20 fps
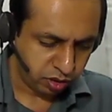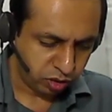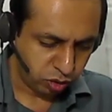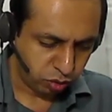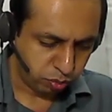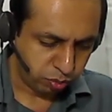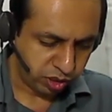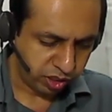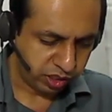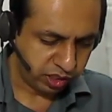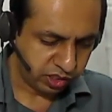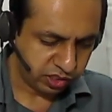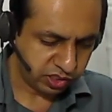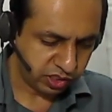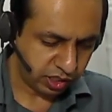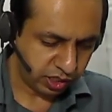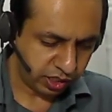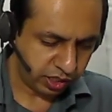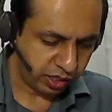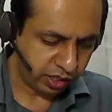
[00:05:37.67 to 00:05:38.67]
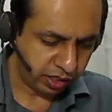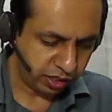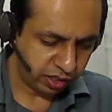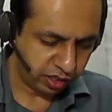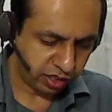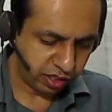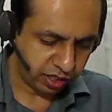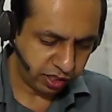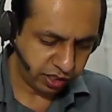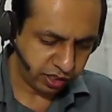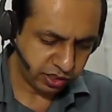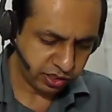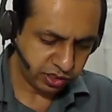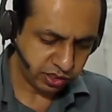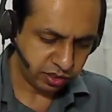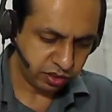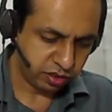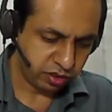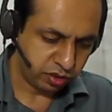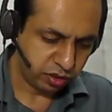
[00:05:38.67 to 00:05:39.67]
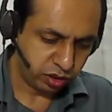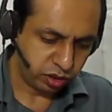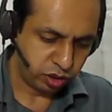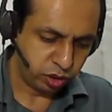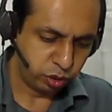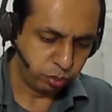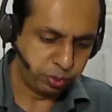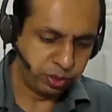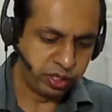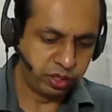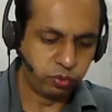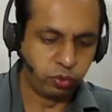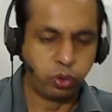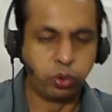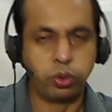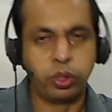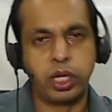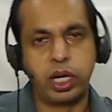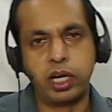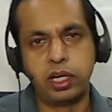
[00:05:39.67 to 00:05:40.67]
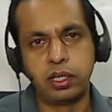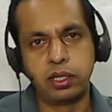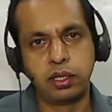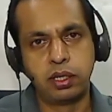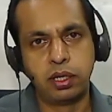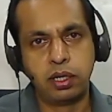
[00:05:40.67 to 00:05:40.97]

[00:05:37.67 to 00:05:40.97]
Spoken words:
minus II RS to be equal to that,